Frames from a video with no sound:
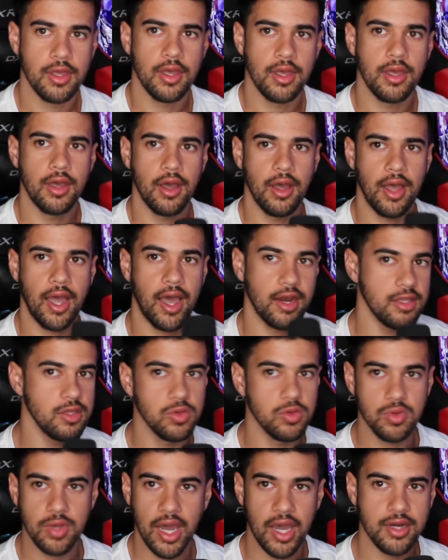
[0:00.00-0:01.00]
how do
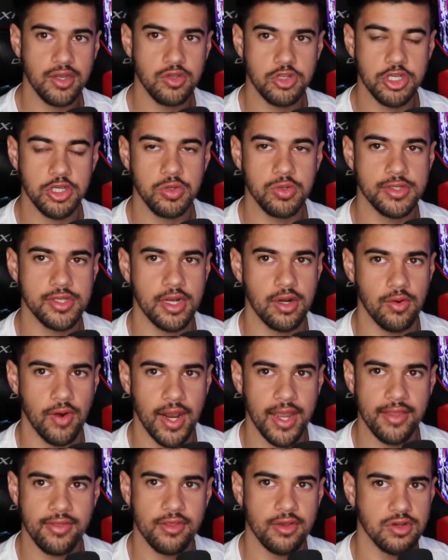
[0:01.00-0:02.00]
you choose it,
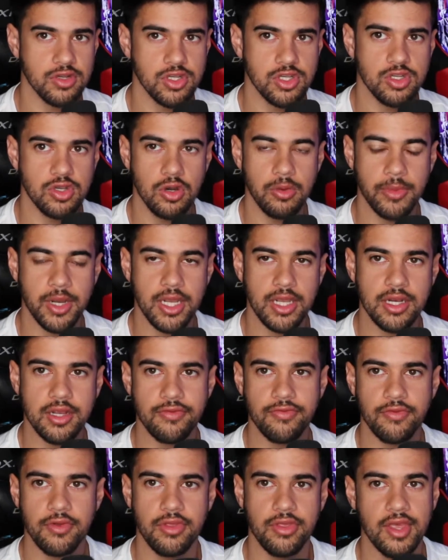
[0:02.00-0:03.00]
right? There's so many
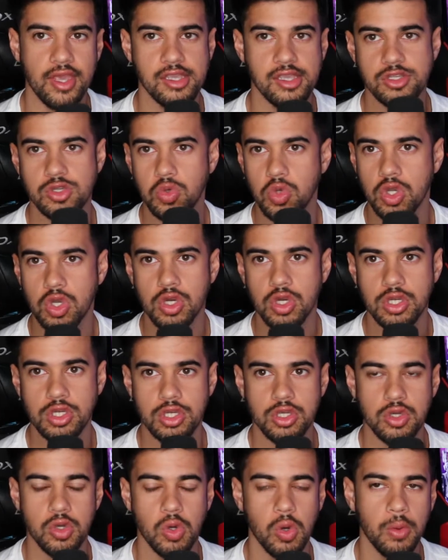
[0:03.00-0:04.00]
different things you could
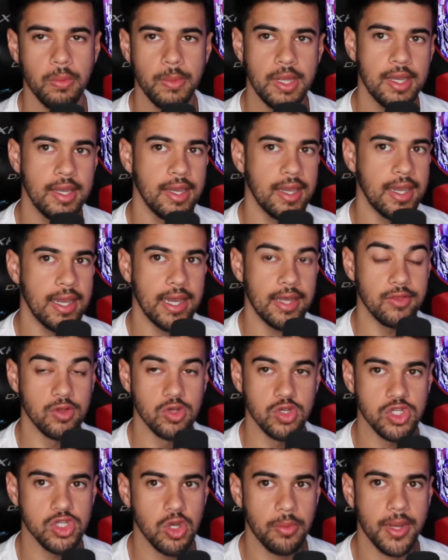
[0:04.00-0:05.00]
do, and
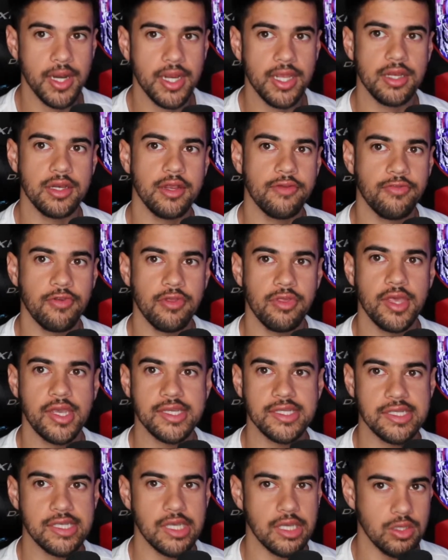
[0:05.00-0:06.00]
there's so many different
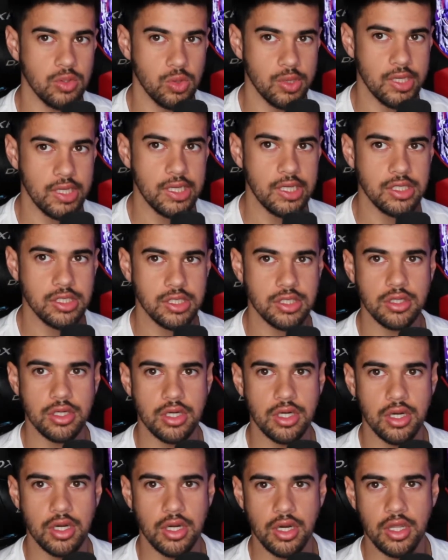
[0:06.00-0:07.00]
things that you need to
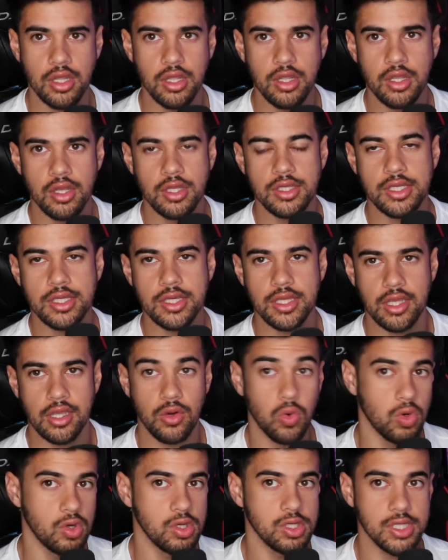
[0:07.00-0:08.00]
learn to in
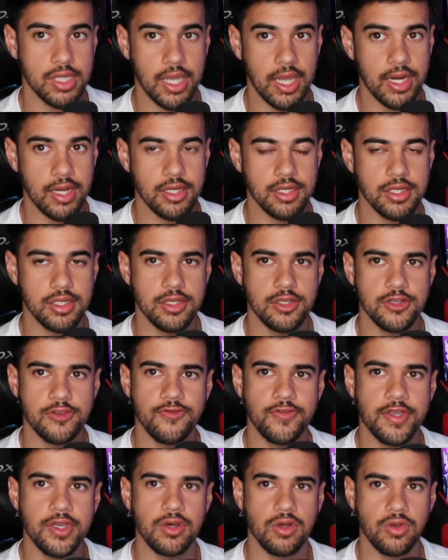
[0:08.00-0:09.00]
order to get into this
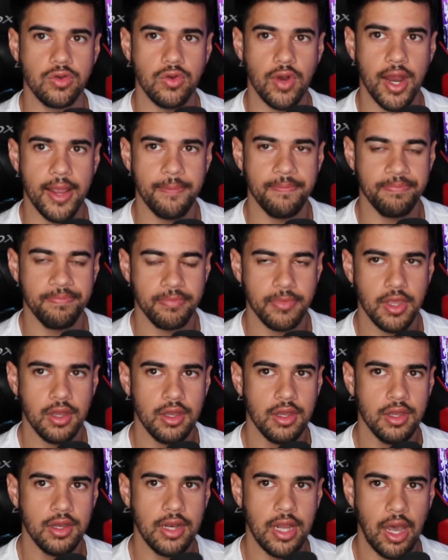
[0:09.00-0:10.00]
field, right?
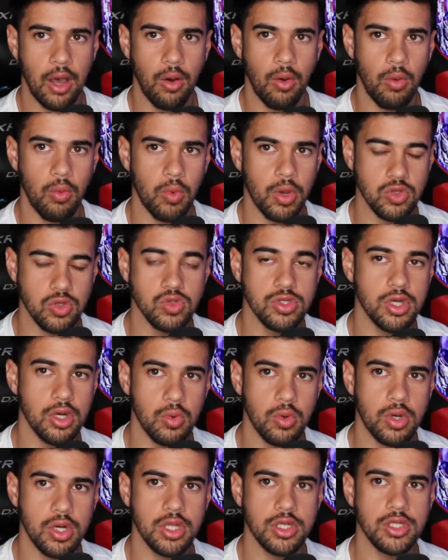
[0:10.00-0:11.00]
Now, what you don't
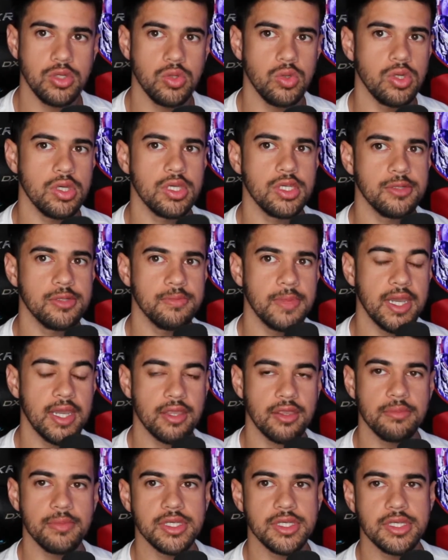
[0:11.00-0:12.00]
want to do is make
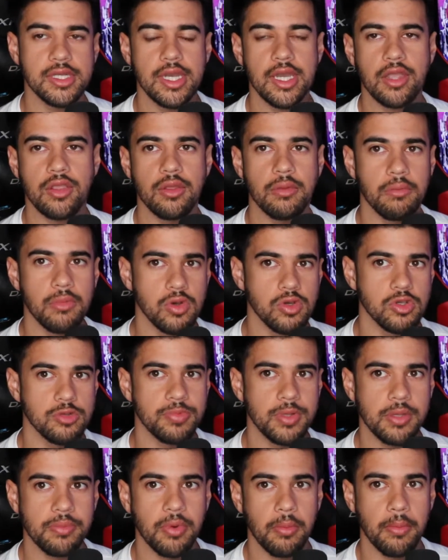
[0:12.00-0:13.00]
the mistake that most
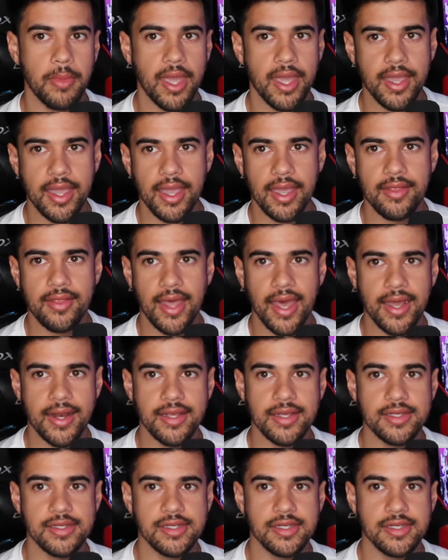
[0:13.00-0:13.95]
people make, and that is